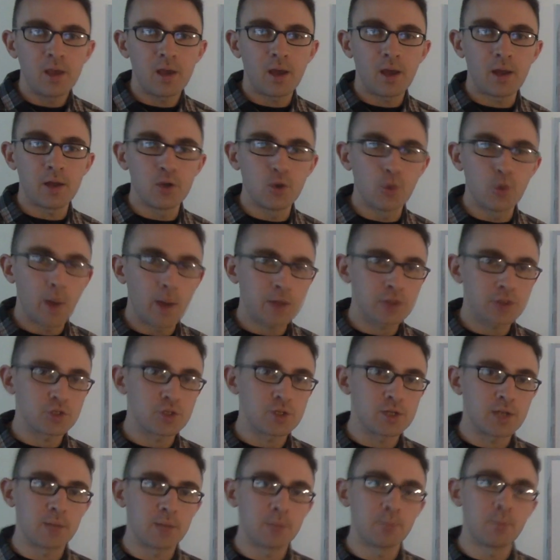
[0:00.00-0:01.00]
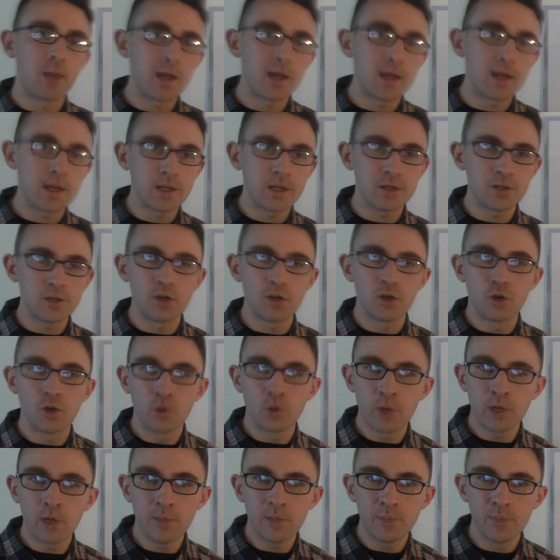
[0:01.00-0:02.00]
and you actually get paid to
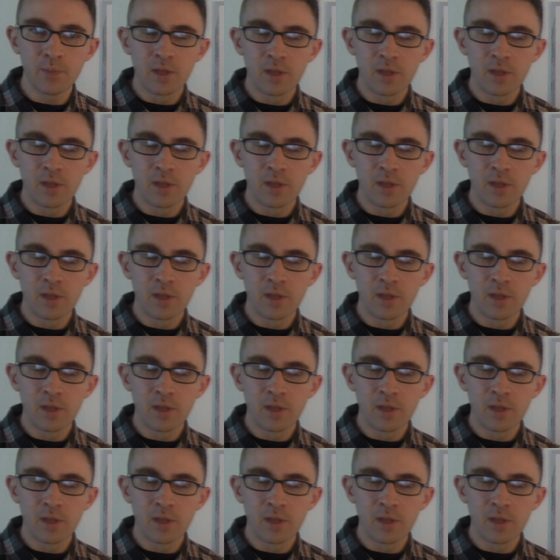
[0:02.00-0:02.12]
do it.